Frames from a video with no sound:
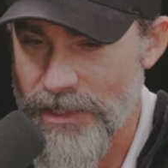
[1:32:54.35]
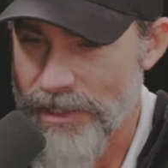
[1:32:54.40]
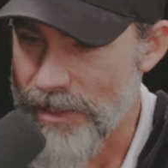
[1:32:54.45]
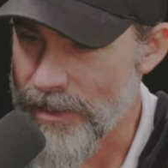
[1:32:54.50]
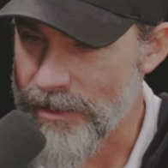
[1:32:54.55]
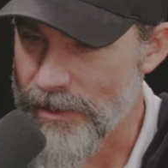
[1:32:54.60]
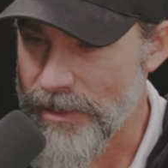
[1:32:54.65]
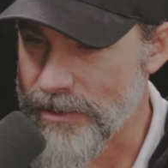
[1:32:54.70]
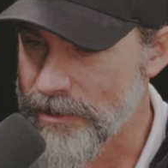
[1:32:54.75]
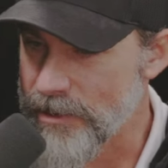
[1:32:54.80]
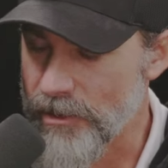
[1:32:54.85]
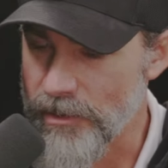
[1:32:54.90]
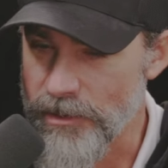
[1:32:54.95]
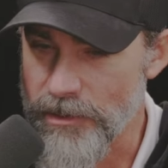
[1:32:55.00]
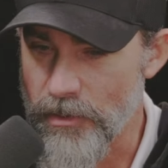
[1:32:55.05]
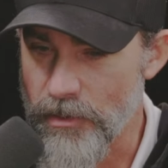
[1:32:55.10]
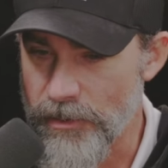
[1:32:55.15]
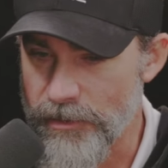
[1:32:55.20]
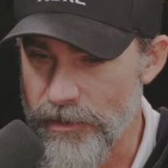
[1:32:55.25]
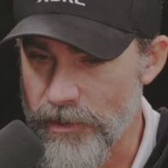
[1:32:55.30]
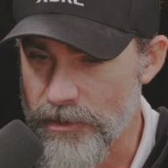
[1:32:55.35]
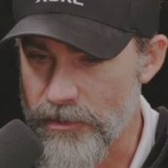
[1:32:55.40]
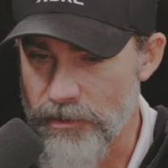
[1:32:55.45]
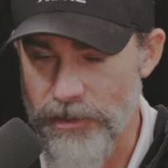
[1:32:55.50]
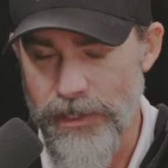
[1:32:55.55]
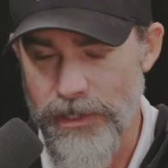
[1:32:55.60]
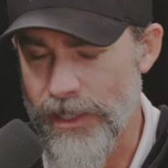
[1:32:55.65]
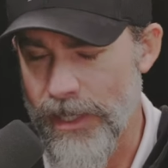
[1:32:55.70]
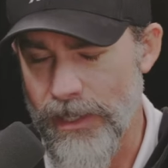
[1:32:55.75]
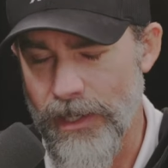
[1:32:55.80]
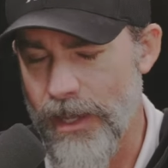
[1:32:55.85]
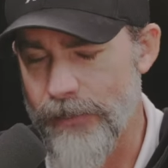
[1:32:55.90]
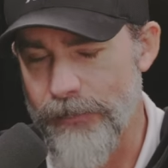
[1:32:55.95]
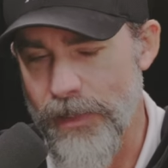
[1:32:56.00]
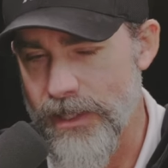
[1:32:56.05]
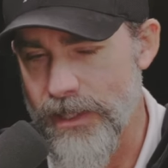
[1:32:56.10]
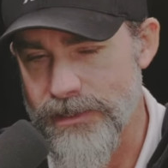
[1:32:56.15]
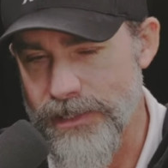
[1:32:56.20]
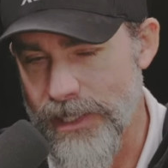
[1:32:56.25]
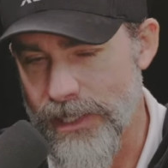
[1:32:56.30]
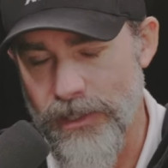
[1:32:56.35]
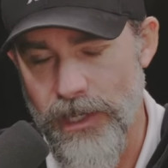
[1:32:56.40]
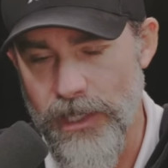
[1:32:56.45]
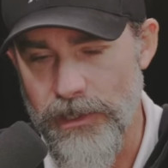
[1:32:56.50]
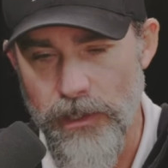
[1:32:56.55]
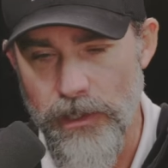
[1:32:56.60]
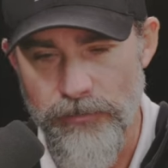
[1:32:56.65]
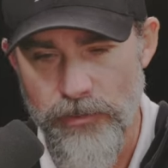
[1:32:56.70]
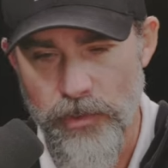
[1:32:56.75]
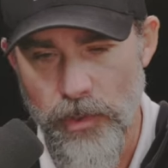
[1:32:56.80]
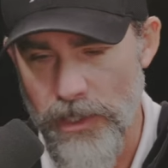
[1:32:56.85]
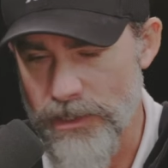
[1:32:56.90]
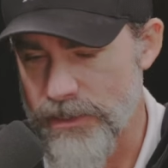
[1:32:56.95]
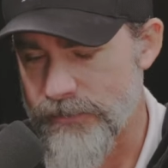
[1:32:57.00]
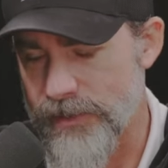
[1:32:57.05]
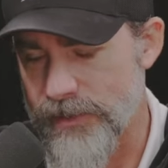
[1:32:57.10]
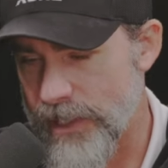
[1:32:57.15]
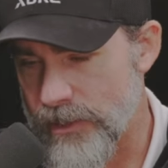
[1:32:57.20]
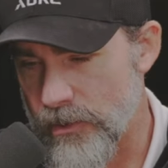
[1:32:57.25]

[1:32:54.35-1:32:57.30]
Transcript: They didn't necessarily go in there and do it. And again, I'm not saying I love CrossFit.